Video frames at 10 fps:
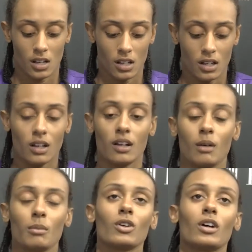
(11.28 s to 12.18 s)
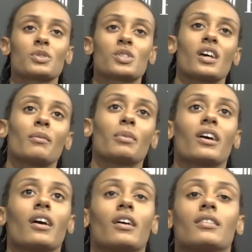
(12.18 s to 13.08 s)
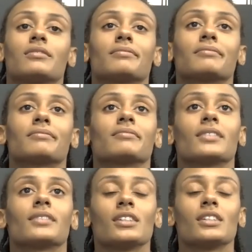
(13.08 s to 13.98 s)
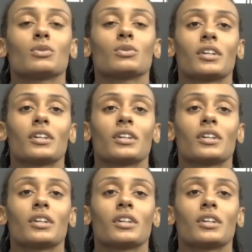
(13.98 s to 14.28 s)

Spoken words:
I'm a little upset, but hey, it is what it is.